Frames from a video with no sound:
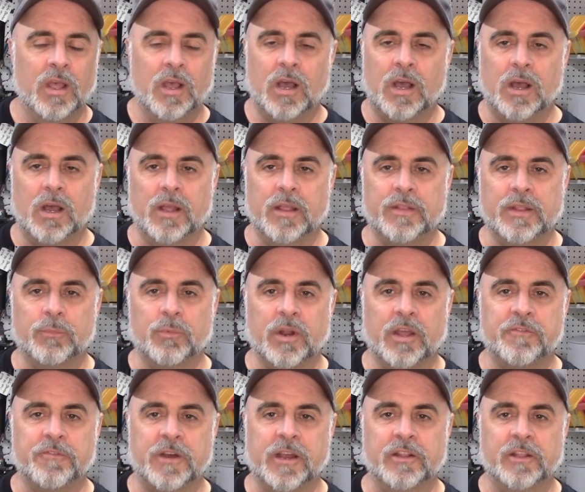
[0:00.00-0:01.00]
And then when
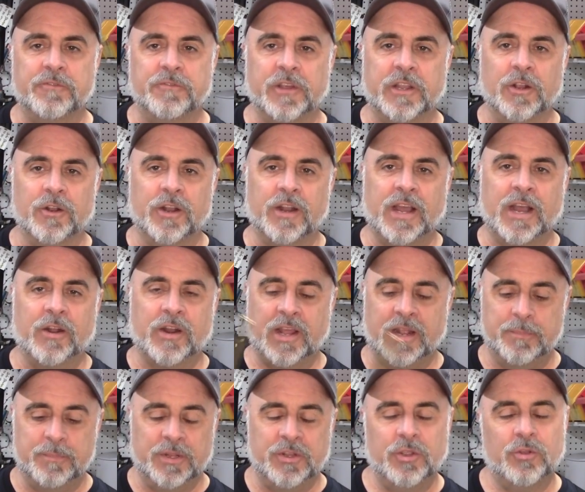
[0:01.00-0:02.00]
I finally figured it out, I
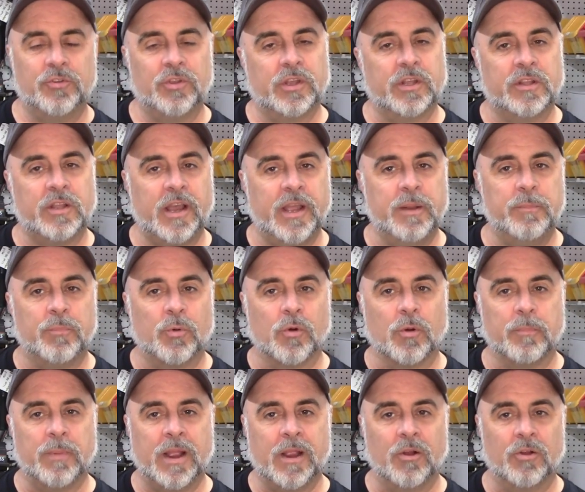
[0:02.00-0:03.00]
had been using a tight
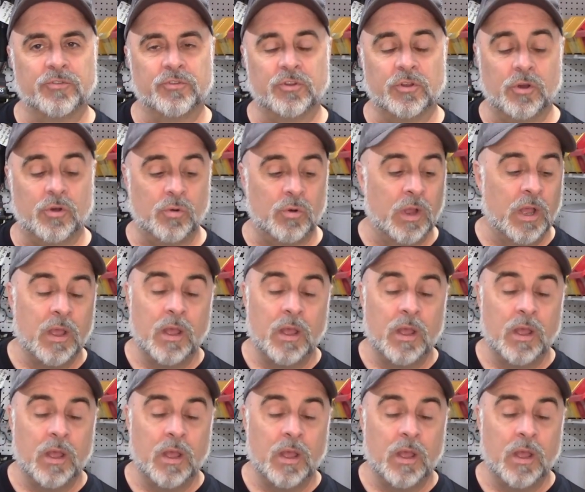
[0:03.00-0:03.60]
bore barrel, so